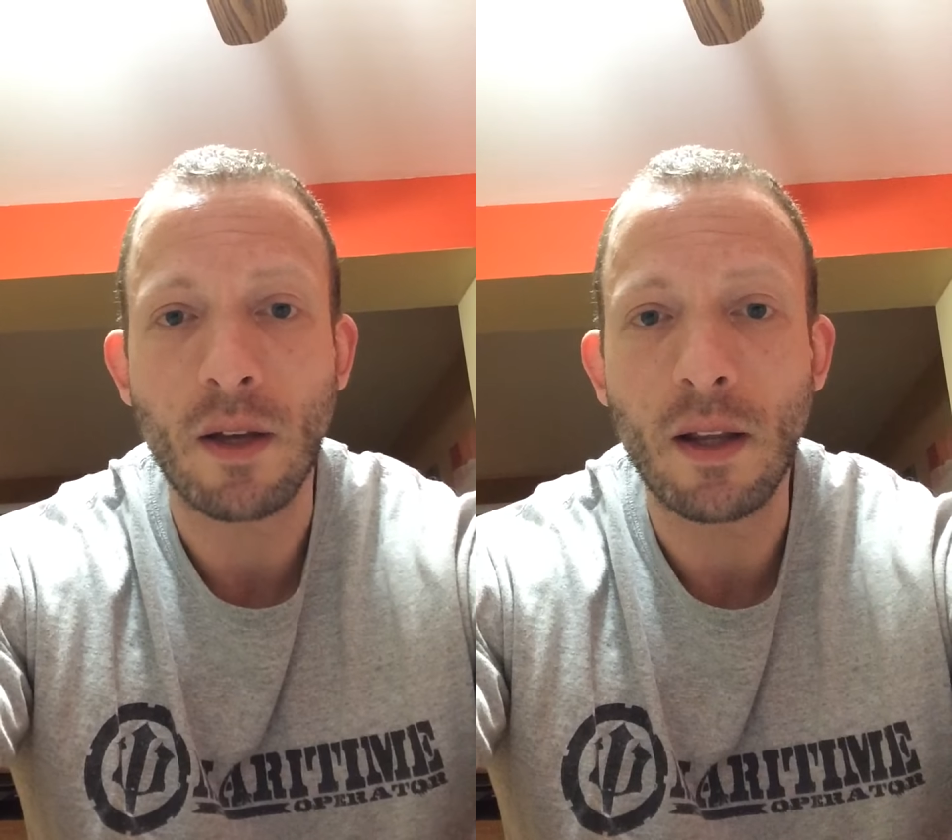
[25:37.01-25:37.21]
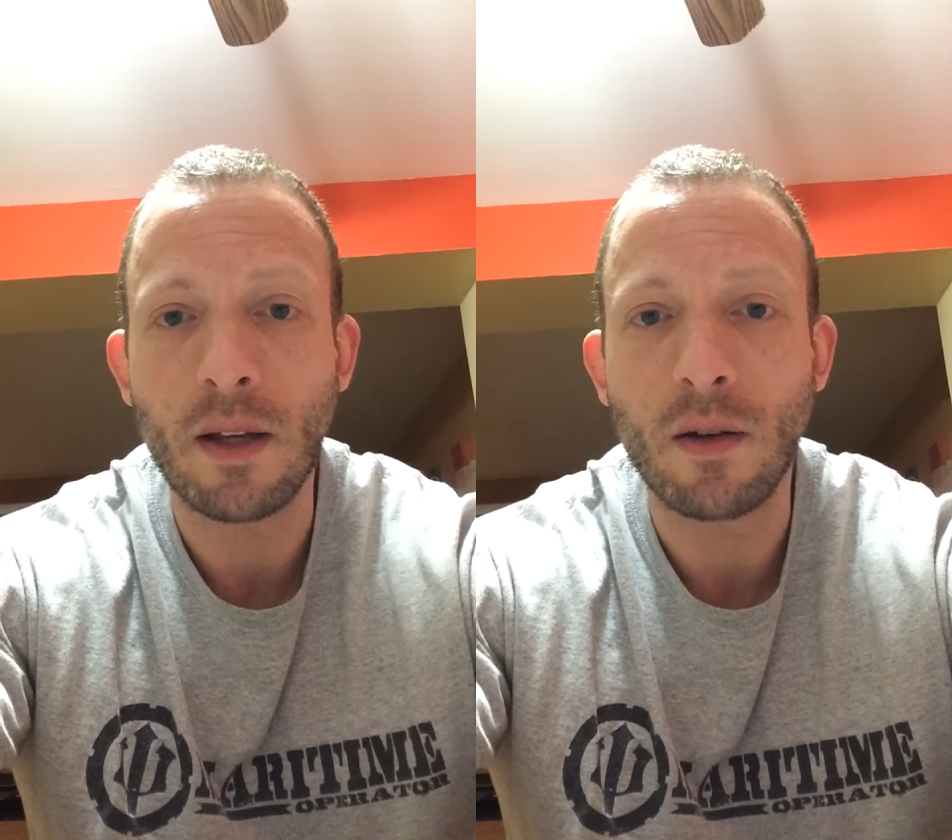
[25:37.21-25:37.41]

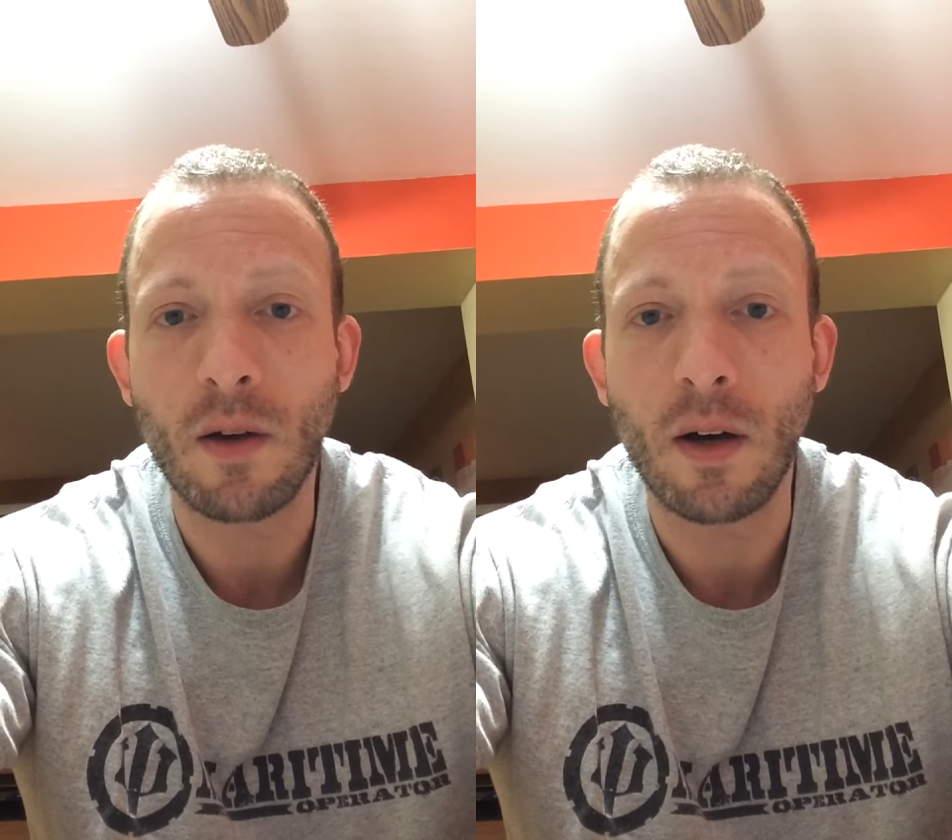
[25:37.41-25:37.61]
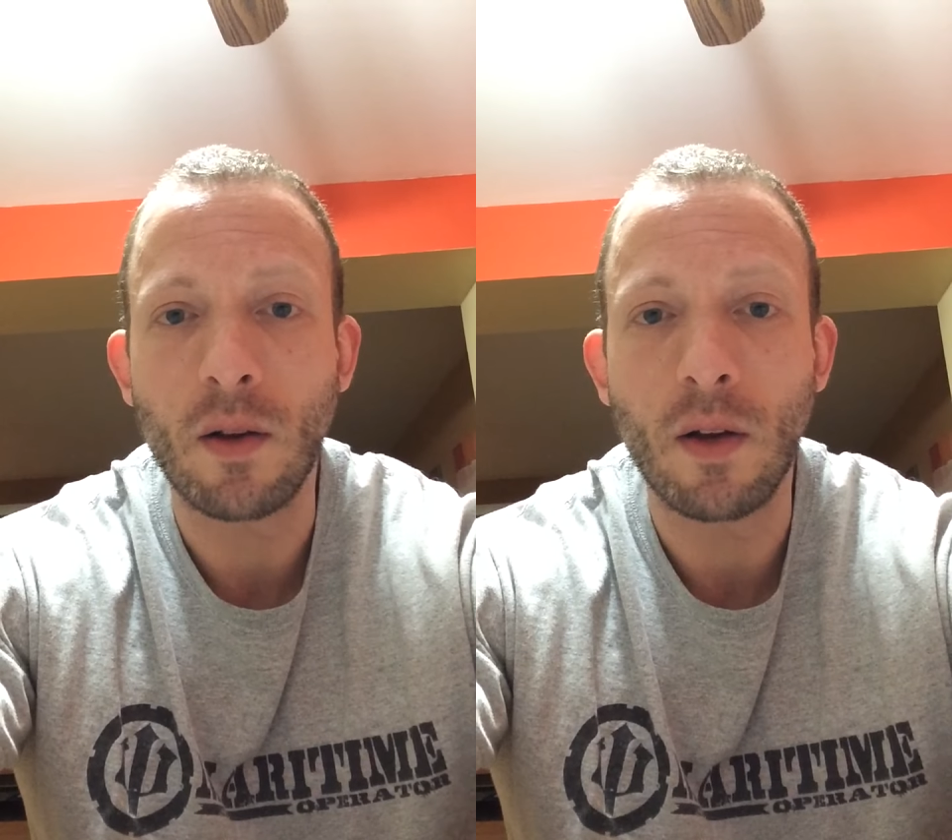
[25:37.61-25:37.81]
I like to
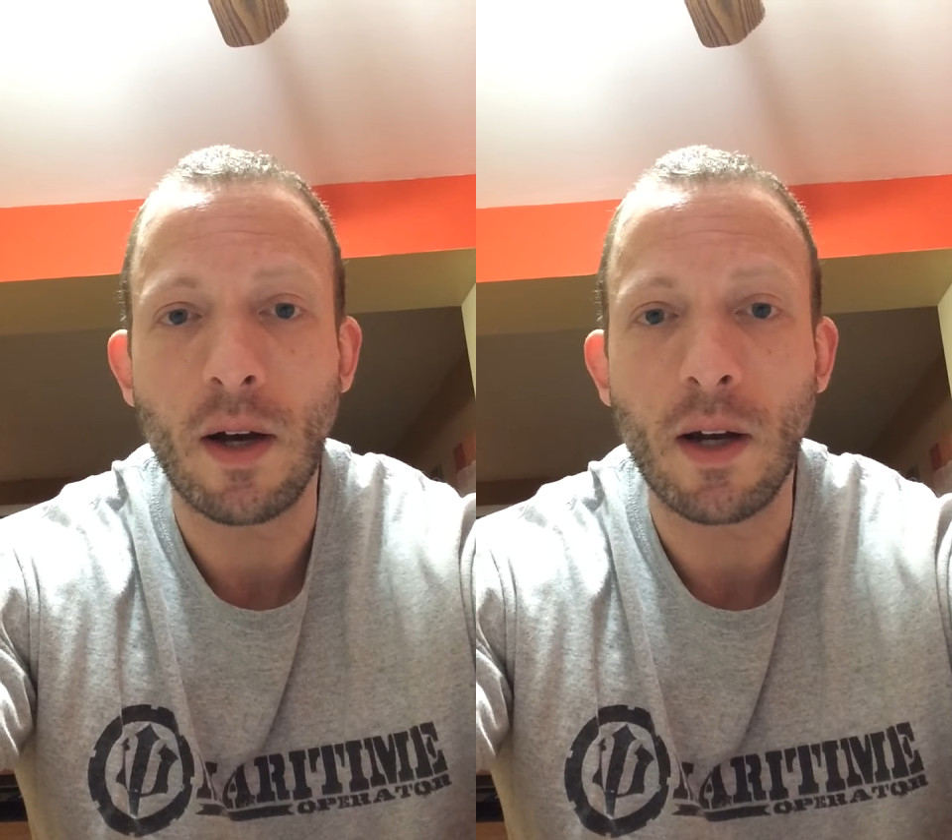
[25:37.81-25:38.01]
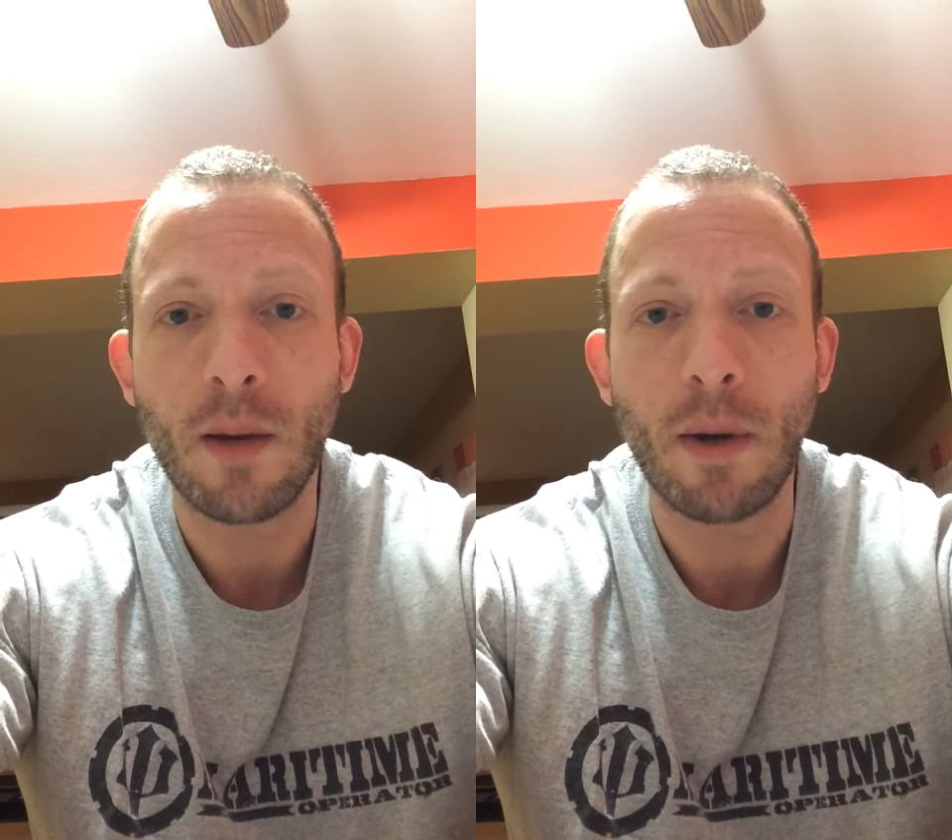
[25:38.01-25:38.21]
talk a
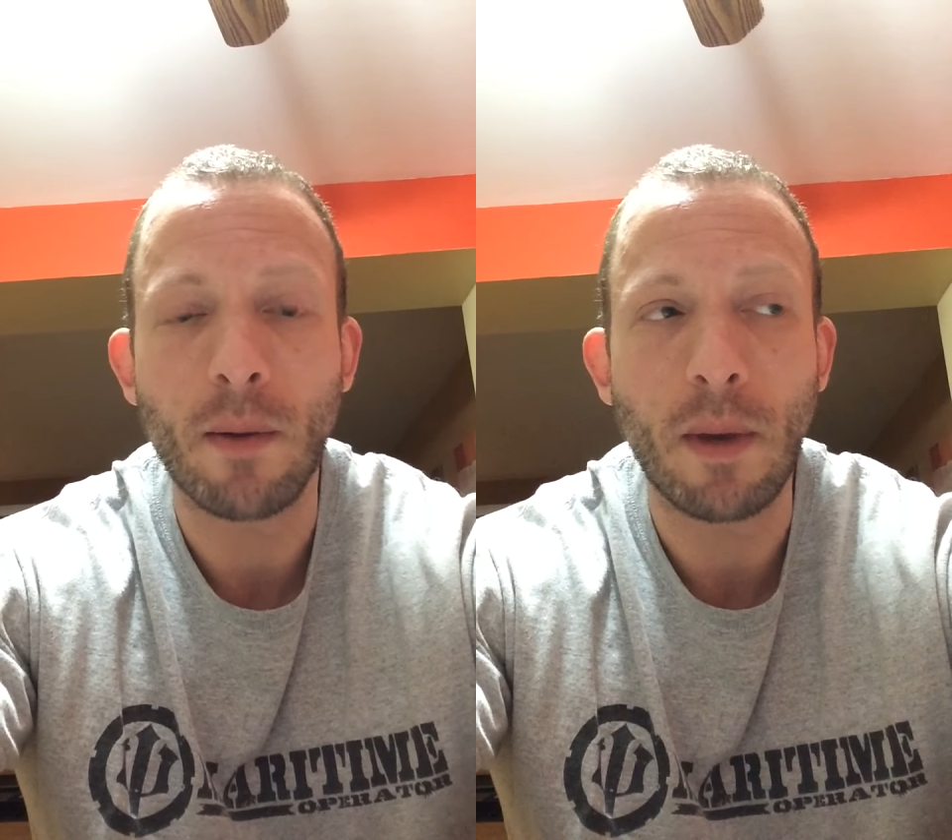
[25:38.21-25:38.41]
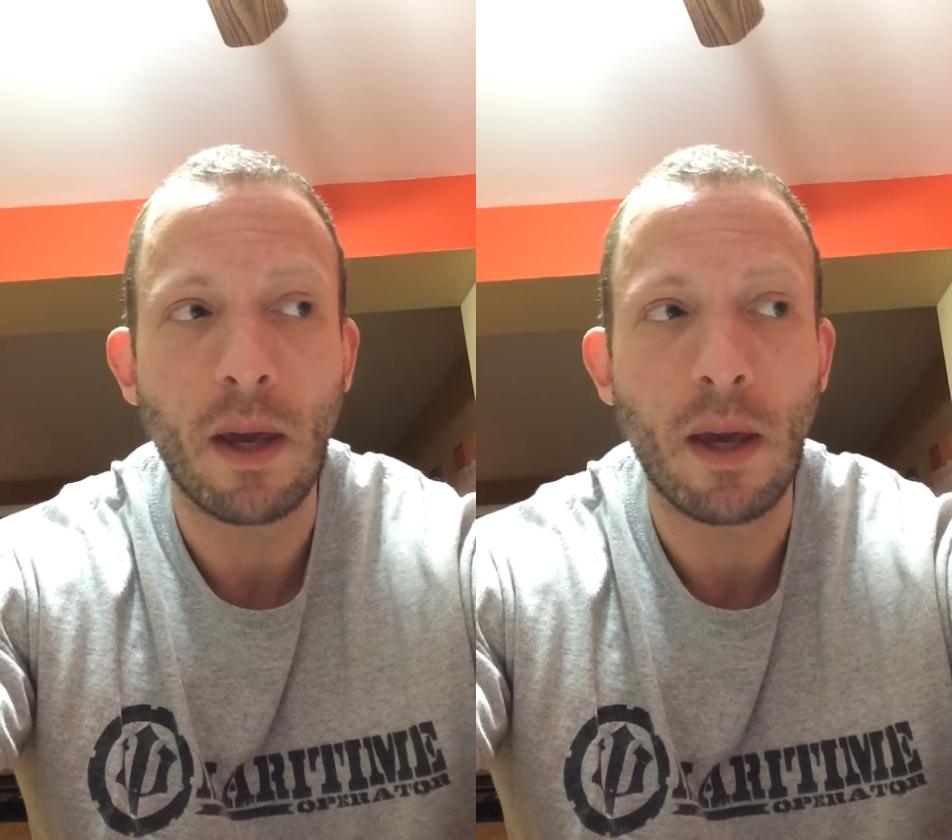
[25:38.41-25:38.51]
lot about